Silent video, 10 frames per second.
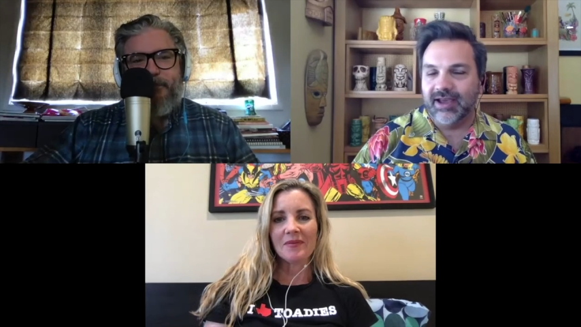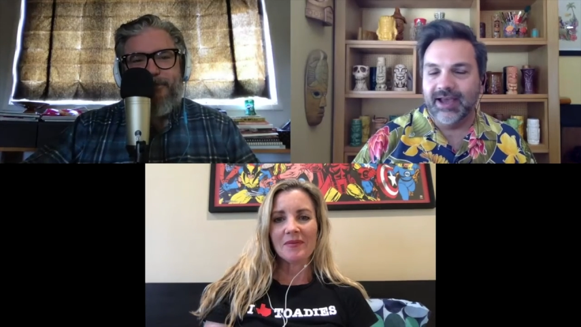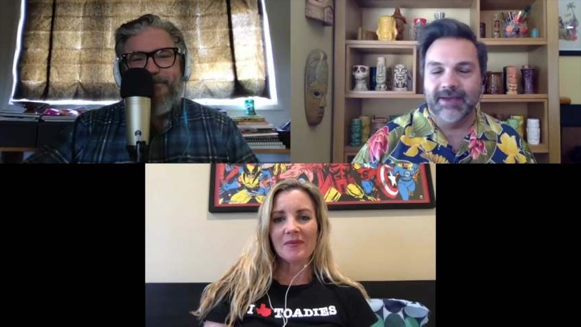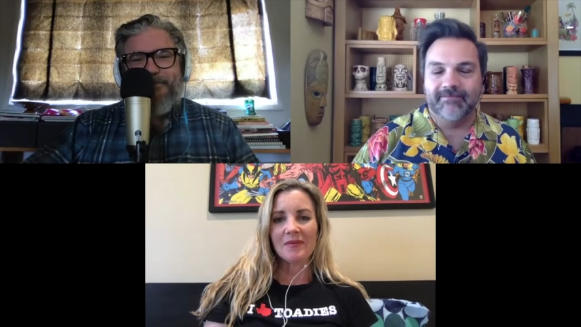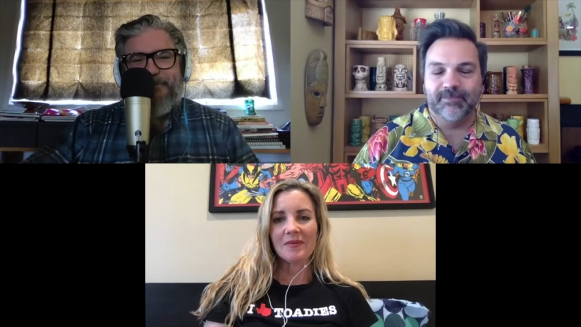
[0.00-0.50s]

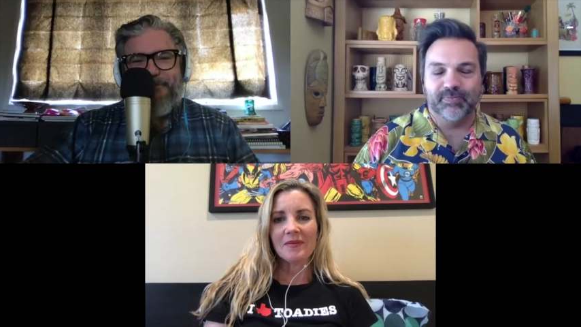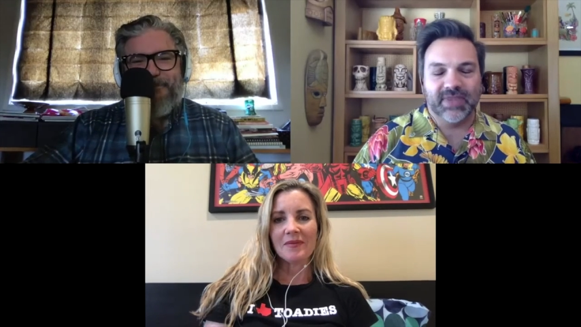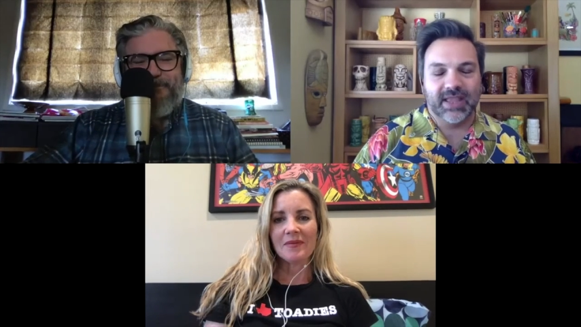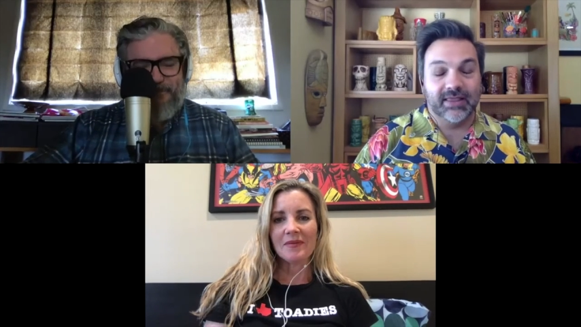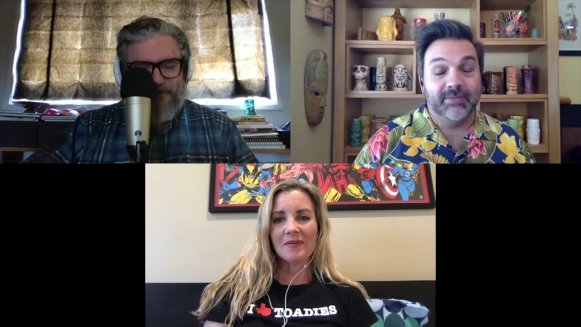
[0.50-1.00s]
Speaker 1: Um,
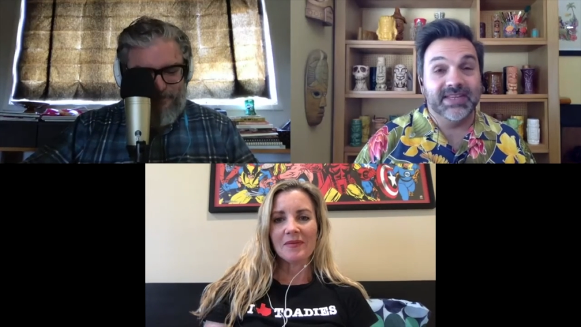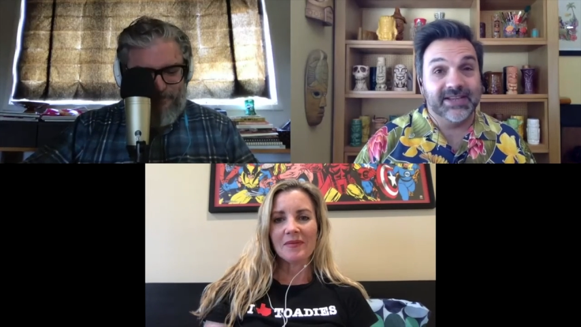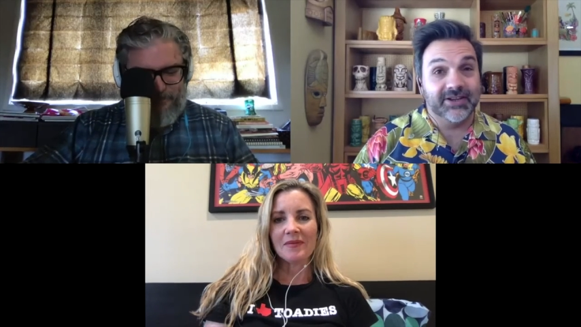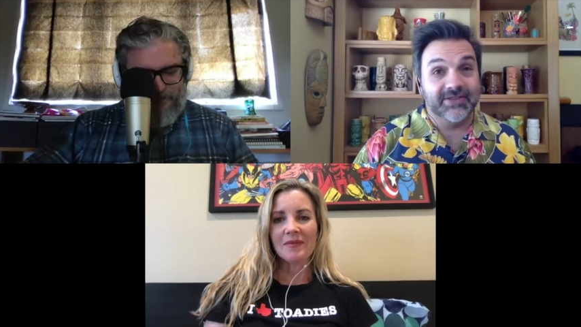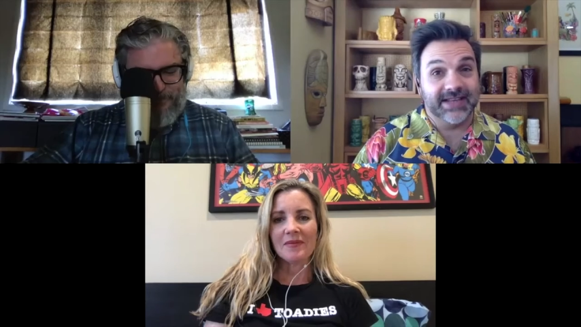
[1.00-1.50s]
let me tell
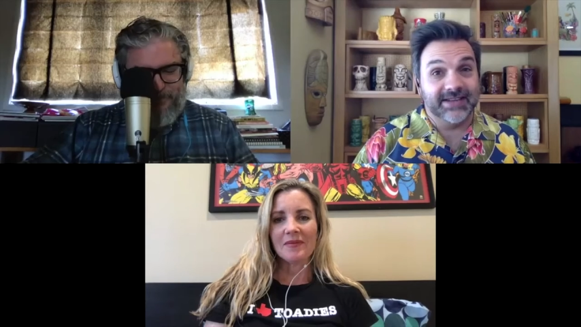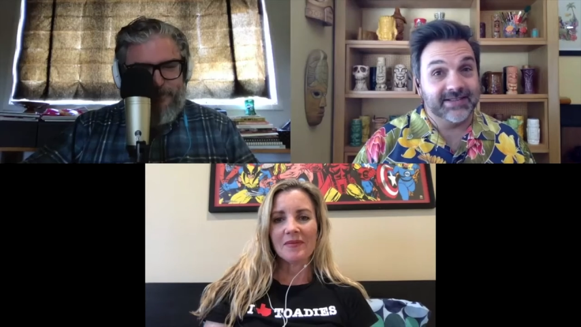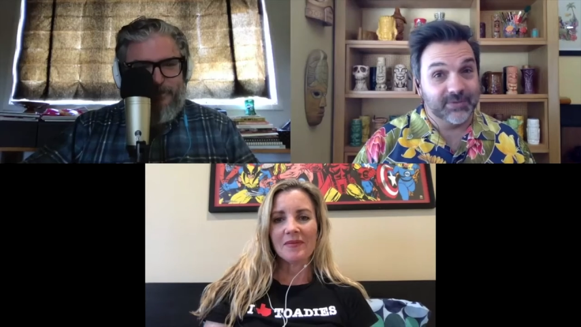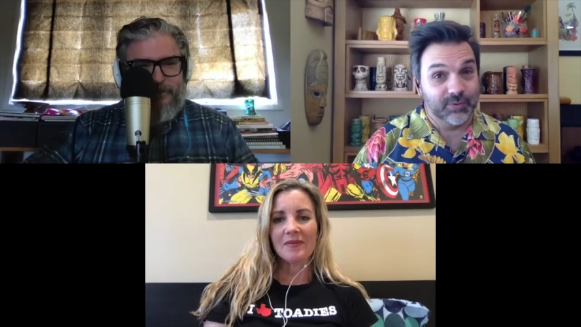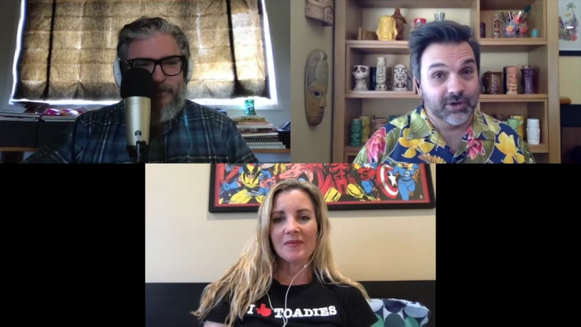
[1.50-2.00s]
you, that
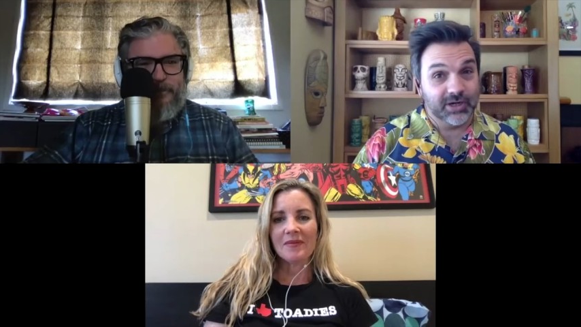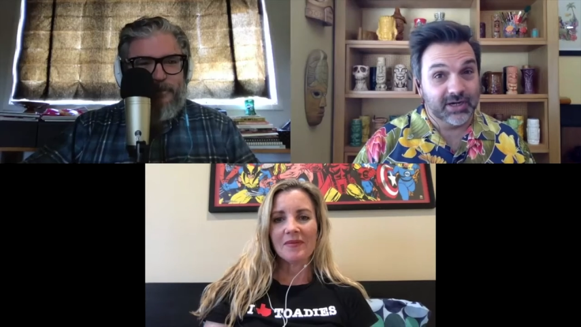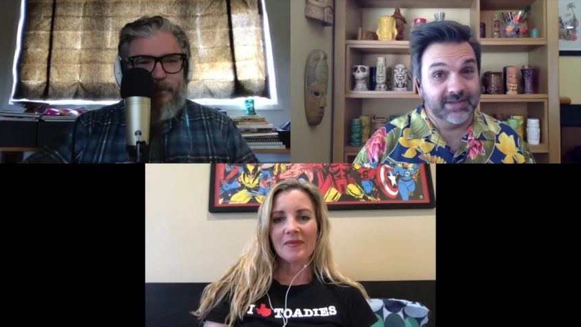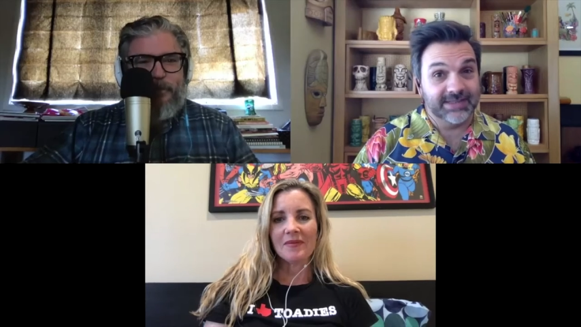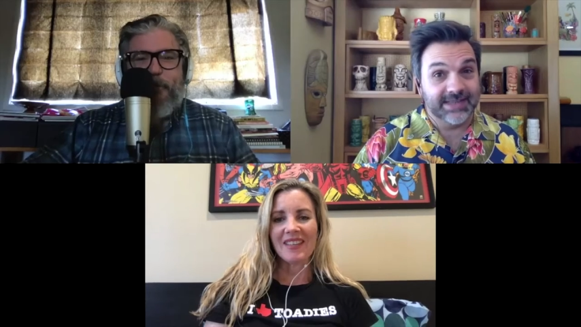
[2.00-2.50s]
doesn't work because